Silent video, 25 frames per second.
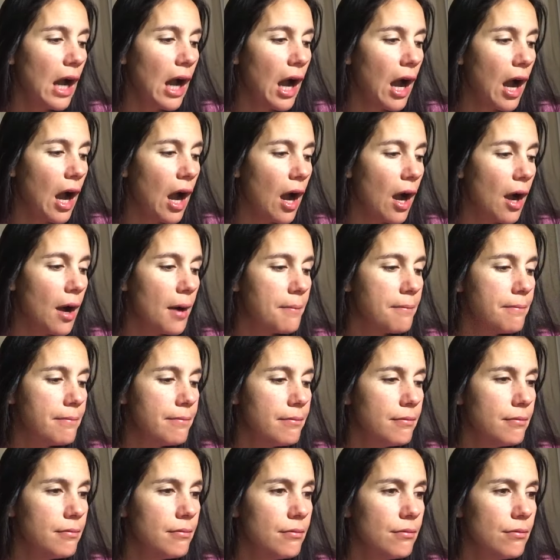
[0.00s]

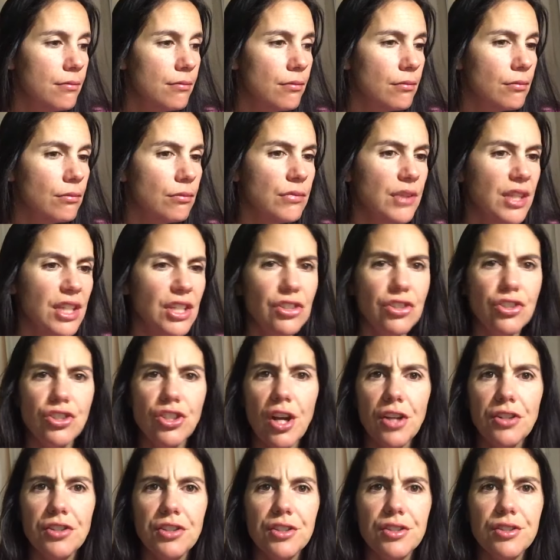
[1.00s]
Um, these
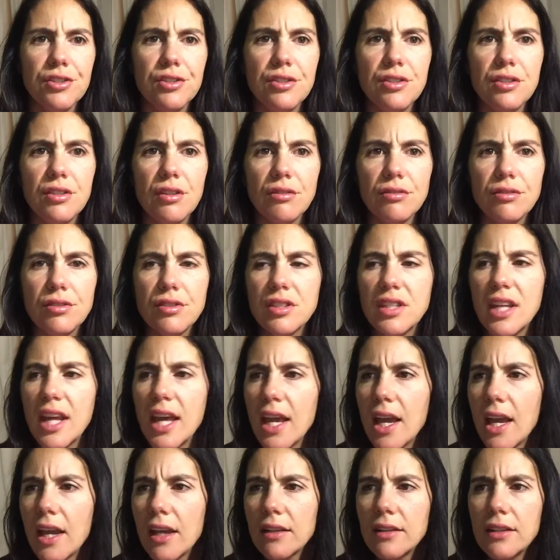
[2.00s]
judges
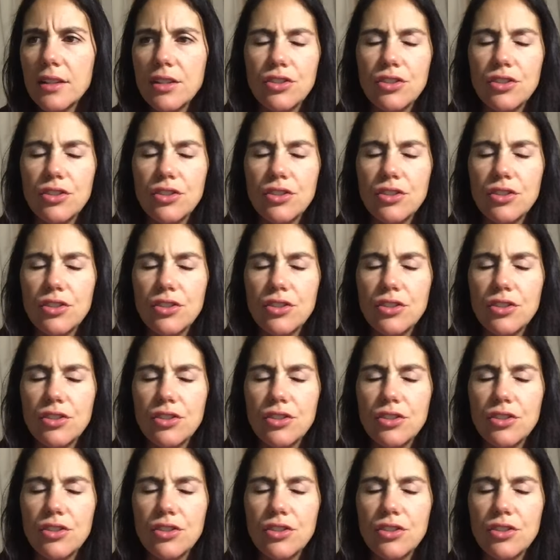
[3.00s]
stink,